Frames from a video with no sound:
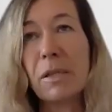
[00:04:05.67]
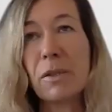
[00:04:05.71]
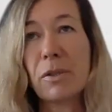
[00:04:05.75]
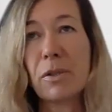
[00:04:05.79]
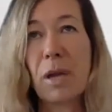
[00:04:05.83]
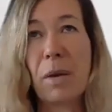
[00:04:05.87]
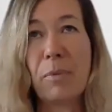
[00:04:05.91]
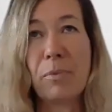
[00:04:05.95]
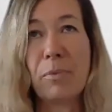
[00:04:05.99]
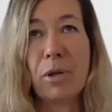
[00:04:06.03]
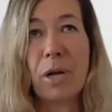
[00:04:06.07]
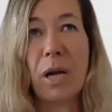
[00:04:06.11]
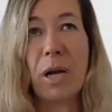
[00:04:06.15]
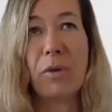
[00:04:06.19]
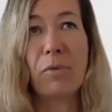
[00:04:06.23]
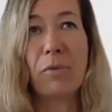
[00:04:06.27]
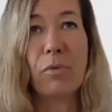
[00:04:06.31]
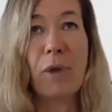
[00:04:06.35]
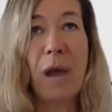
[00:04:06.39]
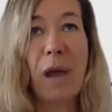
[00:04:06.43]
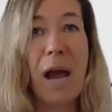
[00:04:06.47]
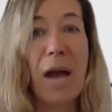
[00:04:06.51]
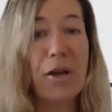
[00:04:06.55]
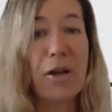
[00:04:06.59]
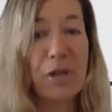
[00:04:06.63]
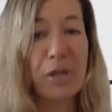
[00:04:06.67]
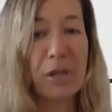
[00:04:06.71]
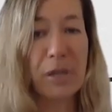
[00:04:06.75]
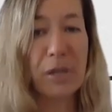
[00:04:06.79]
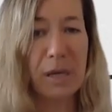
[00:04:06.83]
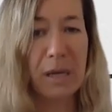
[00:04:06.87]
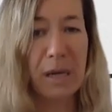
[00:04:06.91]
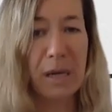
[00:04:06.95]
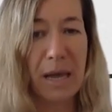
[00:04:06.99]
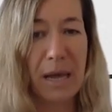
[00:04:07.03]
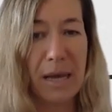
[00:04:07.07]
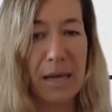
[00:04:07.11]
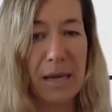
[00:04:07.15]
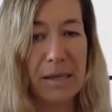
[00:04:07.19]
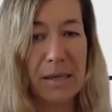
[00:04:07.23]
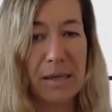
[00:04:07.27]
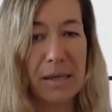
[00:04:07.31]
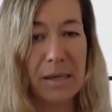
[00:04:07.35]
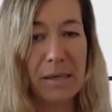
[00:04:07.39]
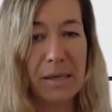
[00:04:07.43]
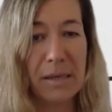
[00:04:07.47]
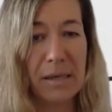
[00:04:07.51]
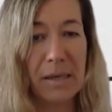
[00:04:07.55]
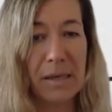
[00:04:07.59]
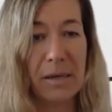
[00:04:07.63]
So I'm trying to rationalize
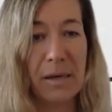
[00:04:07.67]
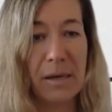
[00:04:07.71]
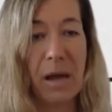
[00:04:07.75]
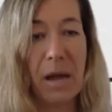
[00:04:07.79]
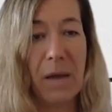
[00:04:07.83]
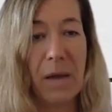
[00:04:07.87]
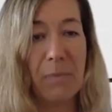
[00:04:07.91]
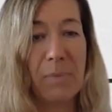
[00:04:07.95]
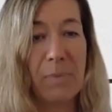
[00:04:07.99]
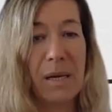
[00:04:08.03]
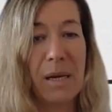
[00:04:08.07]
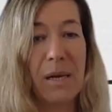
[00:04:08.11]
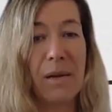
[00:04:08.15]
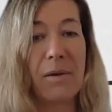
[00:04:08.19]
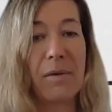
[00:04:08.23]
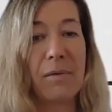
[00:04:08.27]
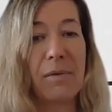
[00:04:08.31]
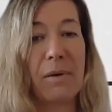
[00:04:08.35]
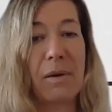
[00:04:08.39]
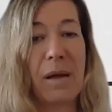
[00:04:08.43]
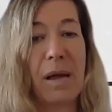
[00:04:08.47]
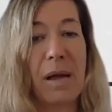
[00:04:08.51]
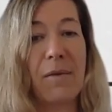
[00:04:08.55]
it and not be